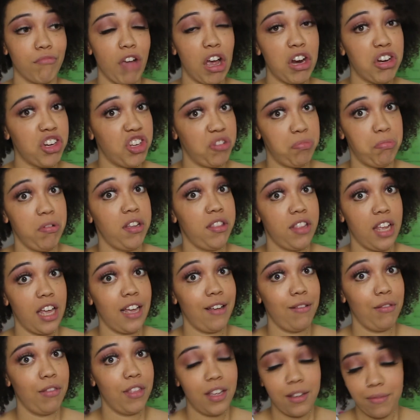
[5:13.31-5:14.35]
Just putting that
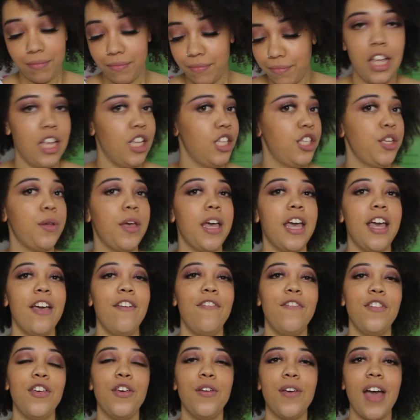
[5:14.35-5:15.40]
out there. So
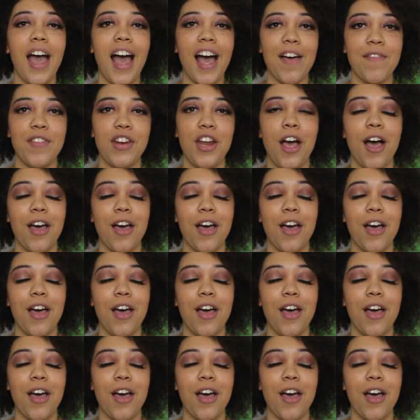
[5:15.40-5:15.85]
if you have an